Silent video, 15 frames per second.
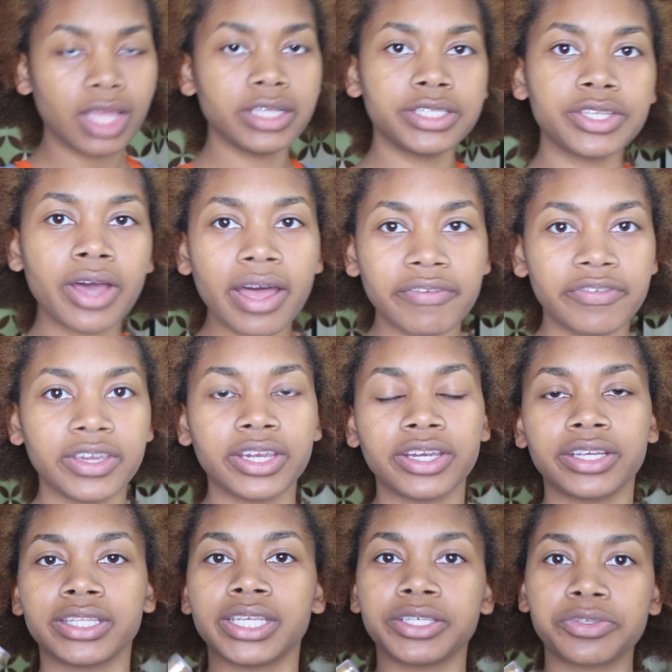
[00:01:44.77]
So I
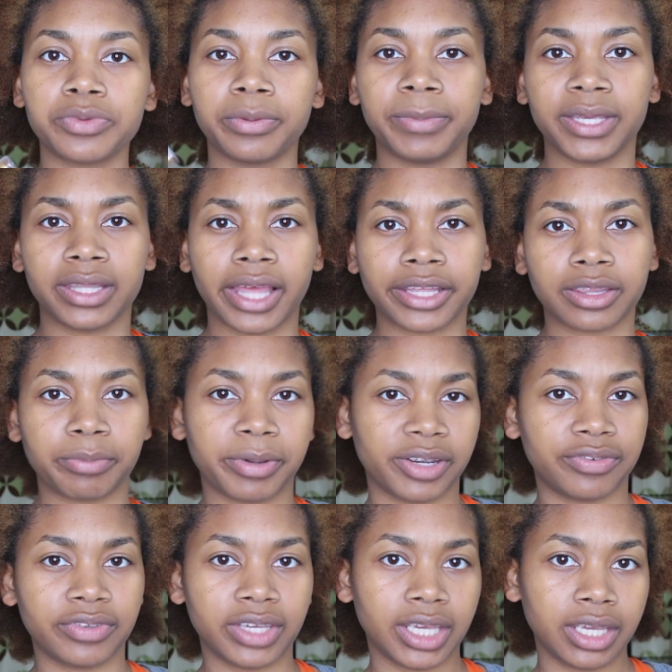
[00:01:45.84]
figured this would be like the
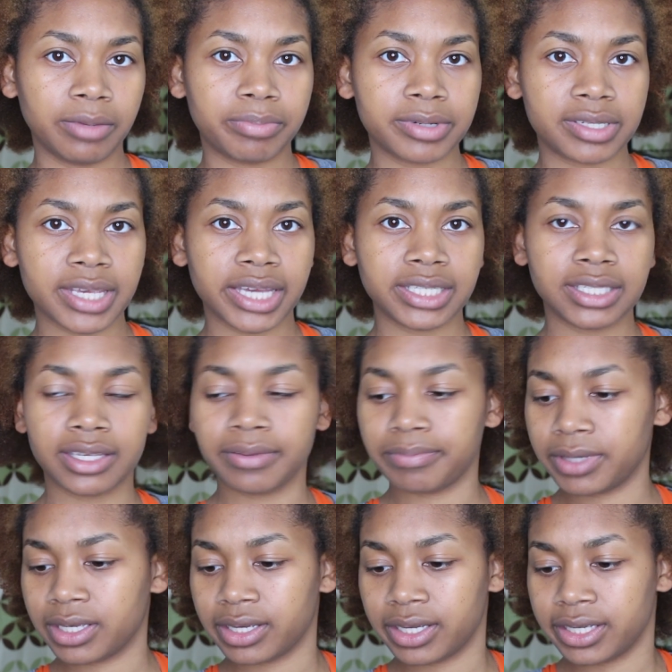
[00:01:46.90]
perfect heat protectant
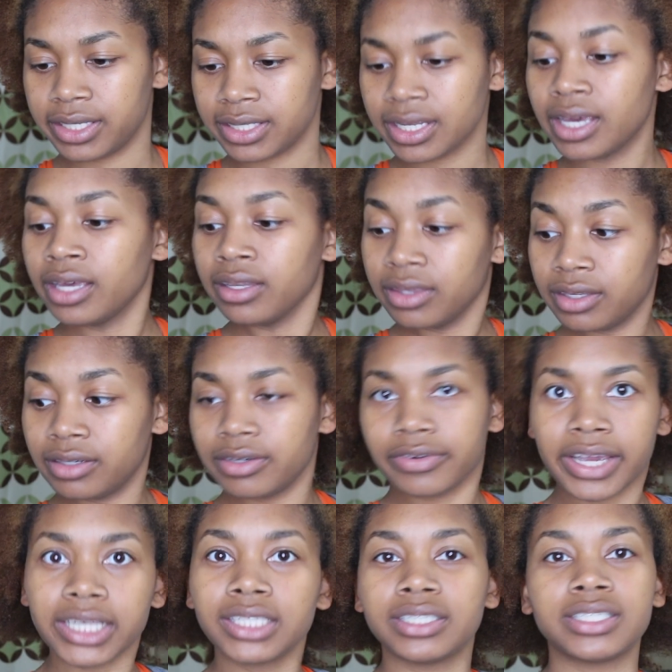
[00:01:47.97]
because the
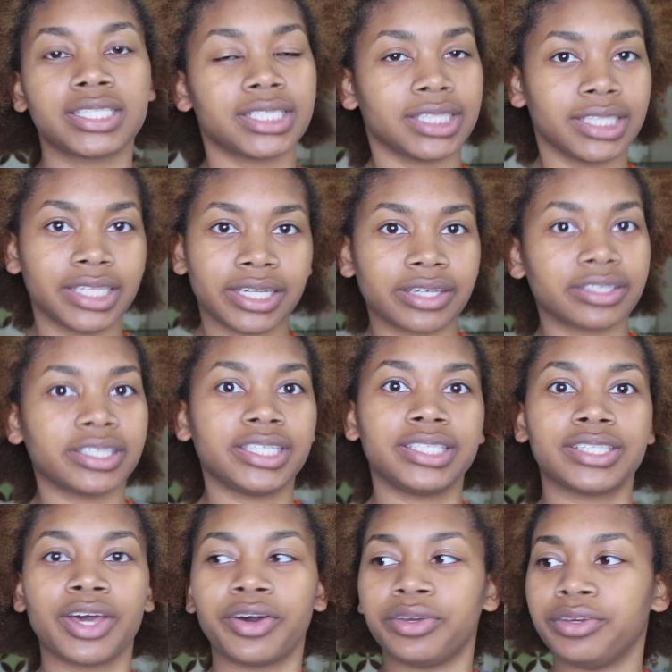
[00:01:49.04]
directions literally
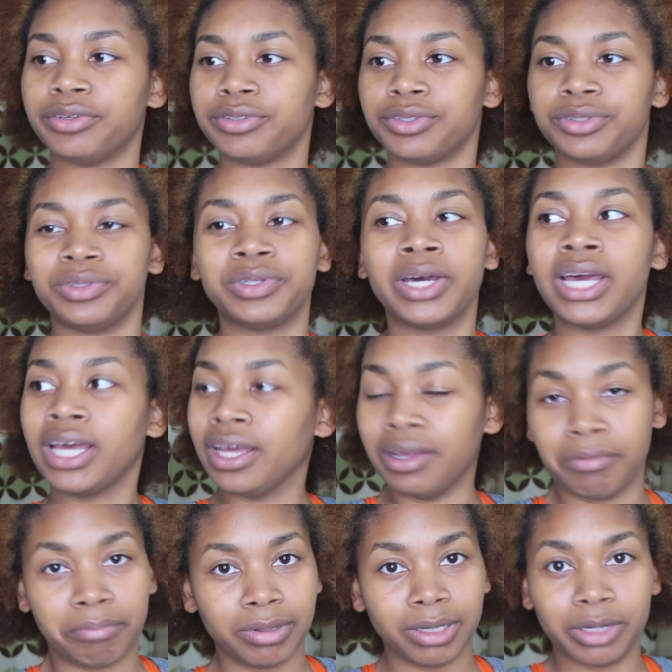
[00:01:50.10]
tell you to
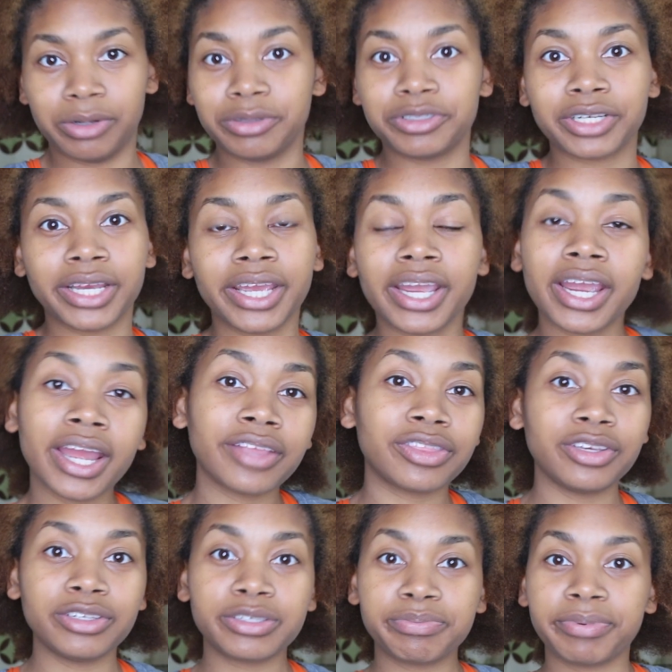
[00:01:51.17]
blow dry your hair
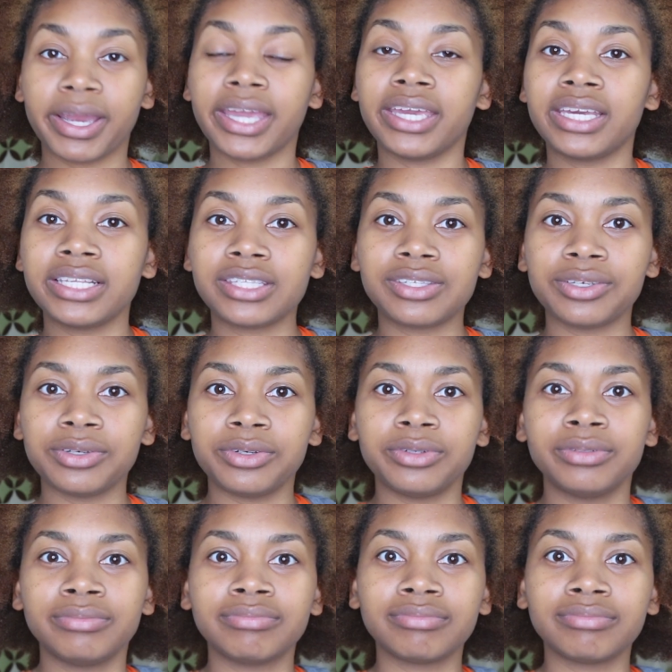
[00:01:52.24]
after you spray it to